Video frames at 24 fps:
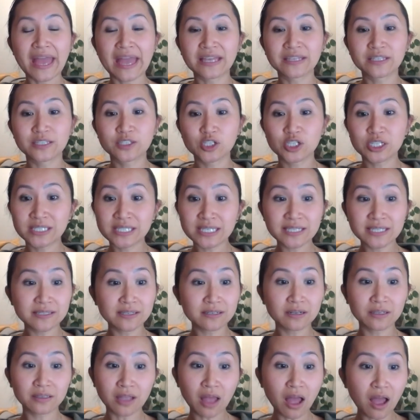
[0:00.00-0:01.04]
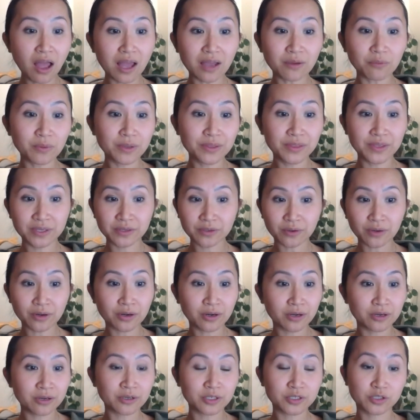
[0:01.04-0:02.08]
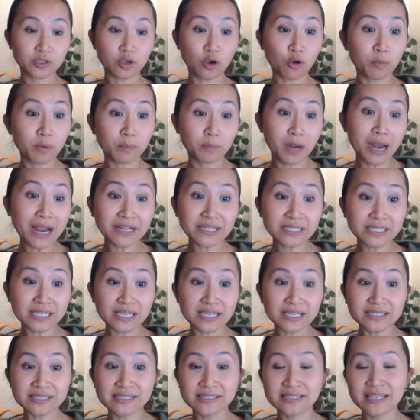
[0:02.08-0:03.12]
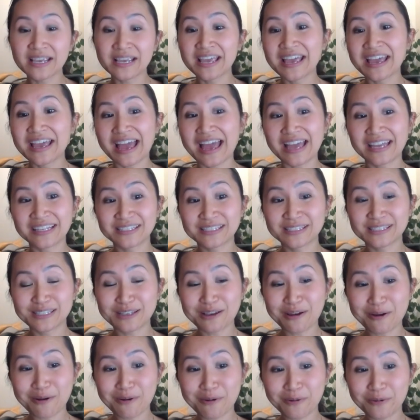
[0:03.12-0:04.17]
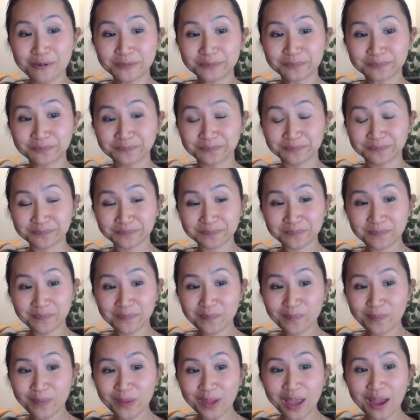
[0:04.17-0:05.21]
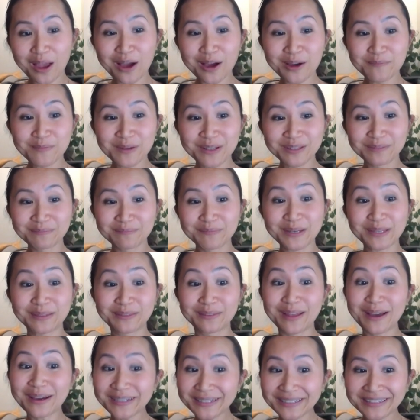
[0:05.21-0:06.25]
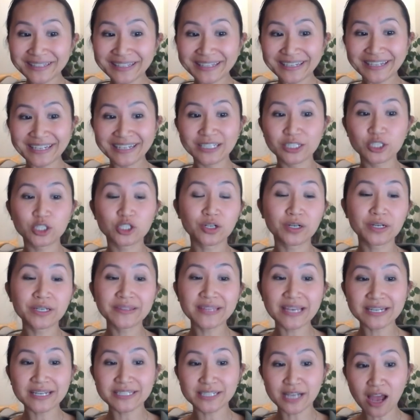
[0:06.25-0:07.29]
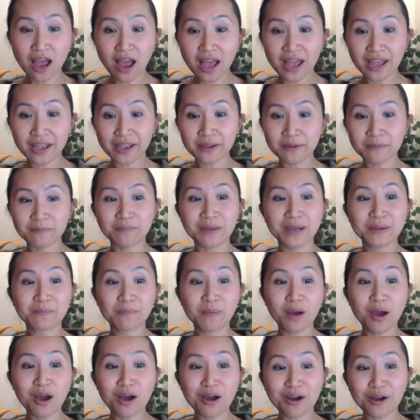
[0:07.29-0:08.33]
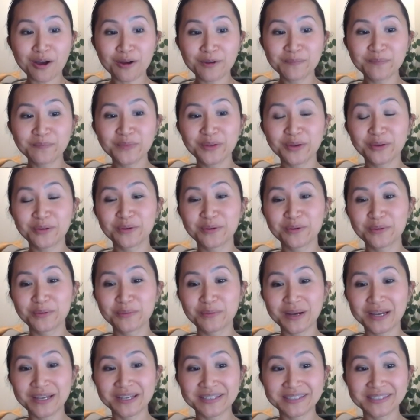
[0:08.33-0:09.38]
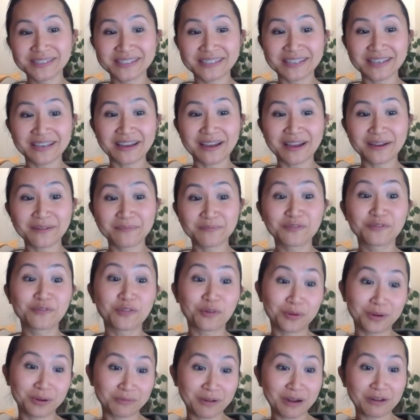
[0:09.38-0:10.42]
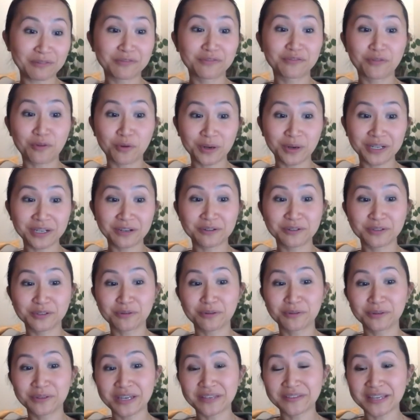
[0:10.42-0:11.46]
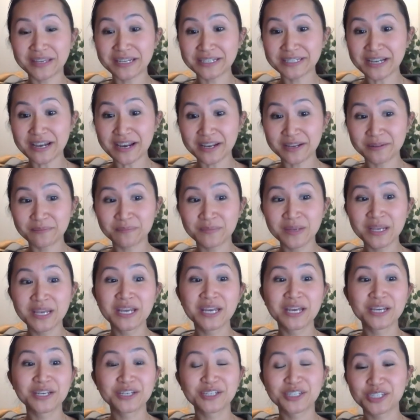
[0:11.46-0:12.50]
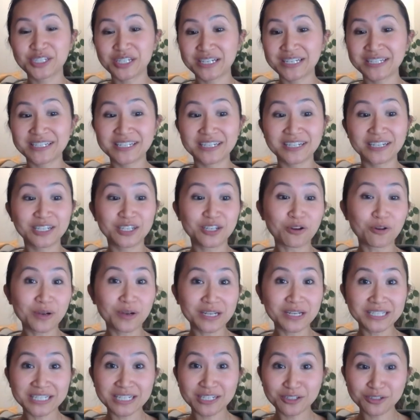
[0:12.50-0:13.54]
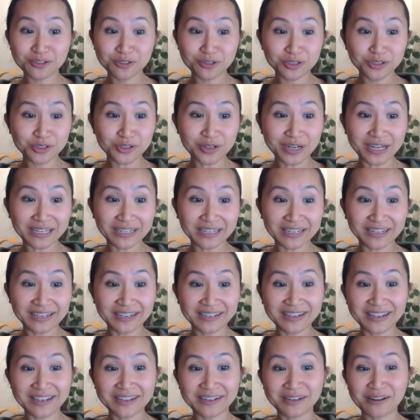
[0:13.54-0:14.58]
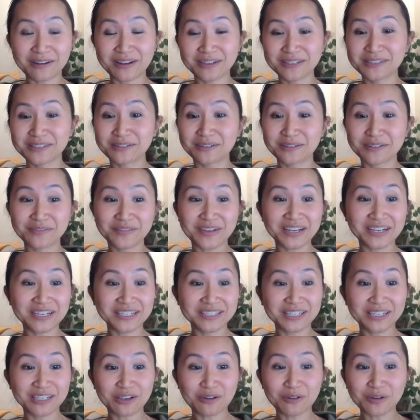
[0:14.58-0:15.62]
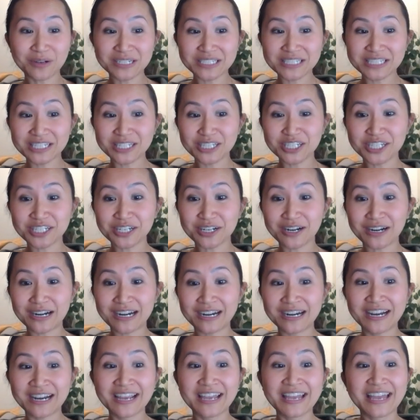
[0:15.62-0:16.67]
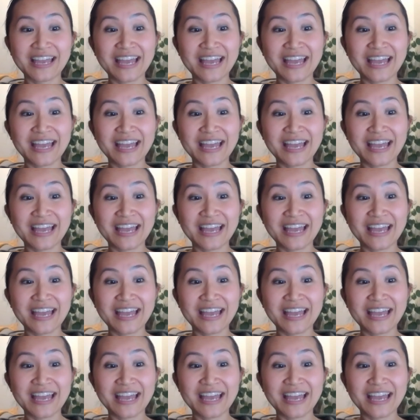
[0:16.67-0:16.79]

And she sees it a lot within her scope of practice. And so, but luckily during that time, my mom, who was around 40 years old at that time, she did a yoga teacher's training and got certified as a yoga teacher.